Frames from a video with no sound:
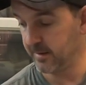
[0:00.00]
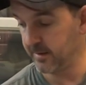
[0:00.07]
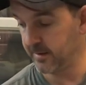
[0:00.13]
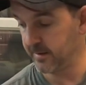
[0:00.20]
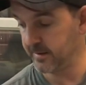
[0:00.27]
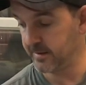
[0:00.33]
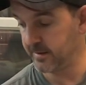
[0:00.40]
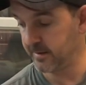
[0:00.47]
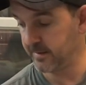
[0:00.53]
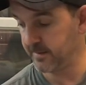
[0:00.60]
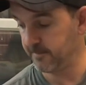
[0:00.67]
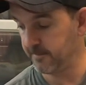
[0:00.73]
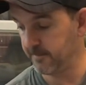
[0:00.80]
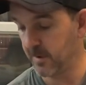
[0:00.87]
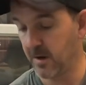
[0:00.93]
And
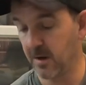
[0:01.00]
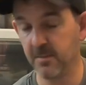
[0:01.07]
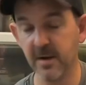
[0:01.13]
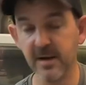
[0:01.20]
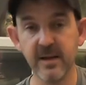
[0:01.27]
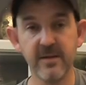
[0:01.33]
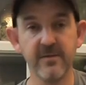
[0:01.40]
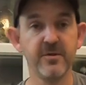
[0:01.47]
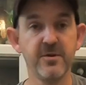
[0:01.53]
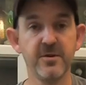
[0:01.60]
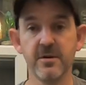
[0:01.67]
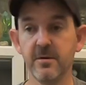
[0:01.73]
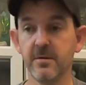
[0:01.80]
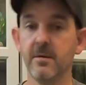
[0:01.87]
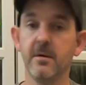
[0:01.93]
I may even
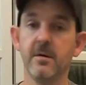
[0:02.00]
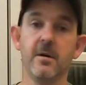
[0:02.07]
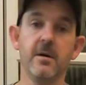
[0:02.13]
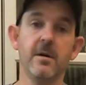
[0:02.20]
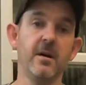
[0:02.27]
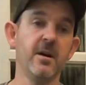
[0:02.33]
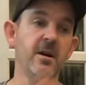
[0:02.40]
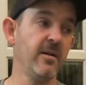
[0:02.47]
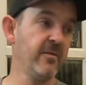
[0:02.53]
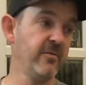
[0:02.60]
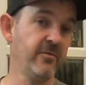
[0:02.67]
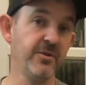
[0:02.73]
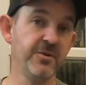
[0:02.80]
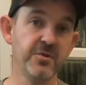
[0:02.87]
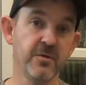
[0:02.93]
do a
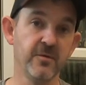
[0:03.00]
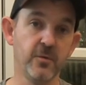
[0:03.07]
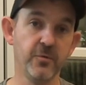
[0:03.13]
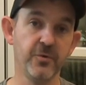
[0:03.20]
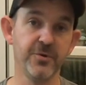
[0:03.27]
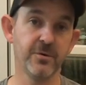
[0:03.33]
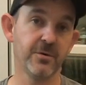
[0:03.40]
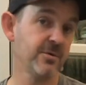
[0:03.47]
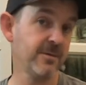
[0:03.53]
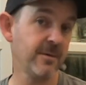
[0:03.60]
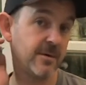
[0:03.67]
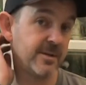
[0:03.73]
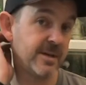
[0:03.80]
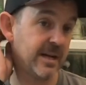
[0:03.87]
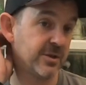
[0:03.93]
coverage of all the
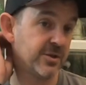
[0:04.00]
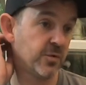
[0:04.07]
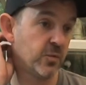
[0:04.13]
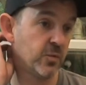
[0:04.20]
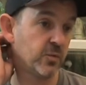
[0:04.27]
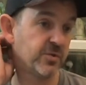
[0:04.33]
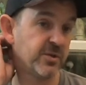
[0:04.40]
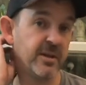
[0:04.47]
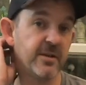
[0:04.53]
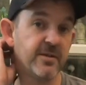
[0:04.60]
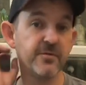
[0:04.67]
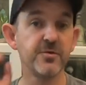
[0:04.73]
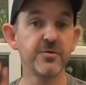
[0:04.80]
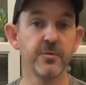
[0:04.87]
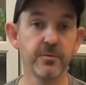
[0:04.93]
DrOtek tools and
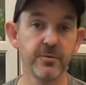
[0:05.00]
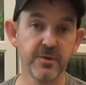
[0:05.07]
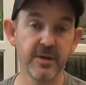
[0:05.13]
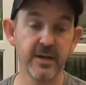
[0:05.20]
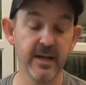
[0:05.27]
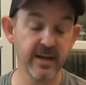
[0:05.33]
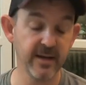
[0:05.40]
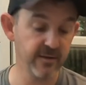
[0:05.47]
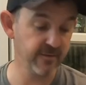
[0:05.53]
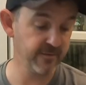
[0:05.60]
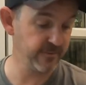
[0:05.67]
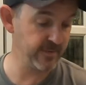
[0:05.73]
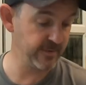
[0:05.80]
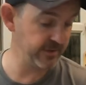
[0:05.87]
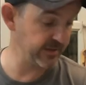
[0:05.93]
different tools you can get
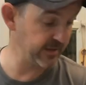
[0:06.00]
for metal